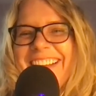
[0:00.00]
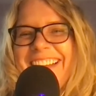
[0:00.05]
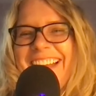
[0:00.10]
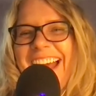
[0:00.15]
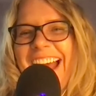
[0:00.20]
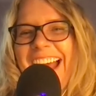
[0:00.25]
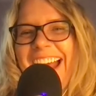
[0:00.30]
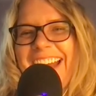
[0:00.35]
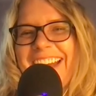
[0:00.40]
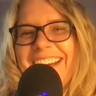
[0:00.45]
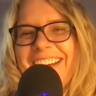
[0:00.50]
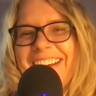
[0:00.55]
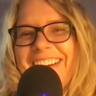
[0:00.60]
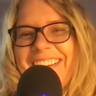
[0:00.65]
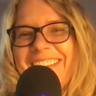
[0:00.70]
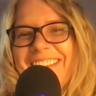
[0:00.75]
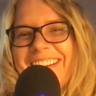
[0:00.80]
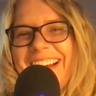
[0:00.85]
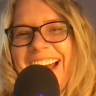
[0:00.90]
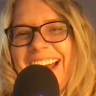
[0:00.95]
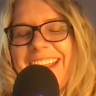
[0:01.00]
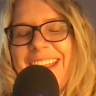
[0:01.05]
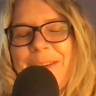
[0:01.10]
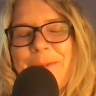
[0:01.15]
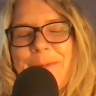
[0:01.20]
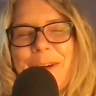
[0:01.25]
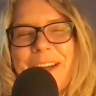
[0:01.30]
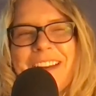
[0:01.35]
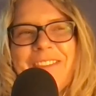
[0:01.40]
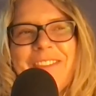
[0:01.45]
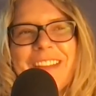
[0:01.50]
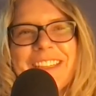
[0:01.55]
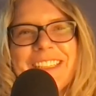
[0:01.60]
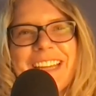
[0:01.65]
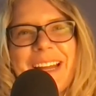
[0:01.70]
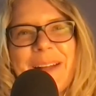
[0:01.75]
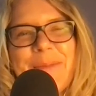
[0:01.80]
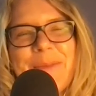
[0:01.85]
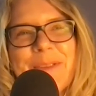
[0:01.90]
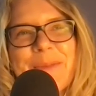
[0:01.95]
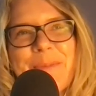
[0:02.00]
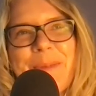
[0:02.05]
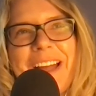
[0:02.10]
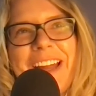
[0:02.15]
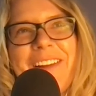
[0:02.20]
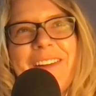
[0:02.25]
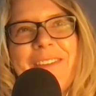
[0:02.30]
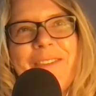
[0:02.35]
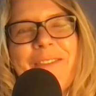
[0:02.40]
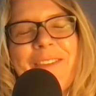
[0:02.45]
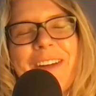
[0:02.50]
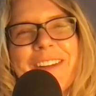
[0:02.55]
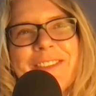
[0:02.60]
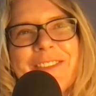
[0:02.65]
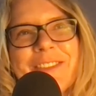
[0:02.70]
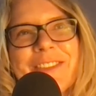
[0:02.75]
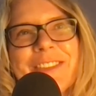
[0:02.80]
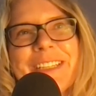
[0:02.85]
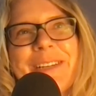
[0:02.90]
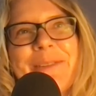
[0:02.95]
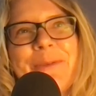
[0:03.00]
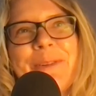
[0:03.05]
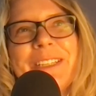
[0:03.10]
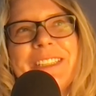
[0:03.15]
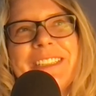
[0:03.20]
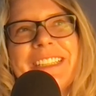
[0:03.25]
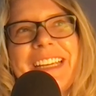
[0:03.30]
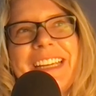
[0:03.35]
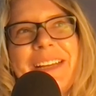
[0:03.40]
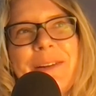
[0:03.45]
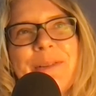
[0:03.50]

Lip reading: I know. I think one of the times my foster son was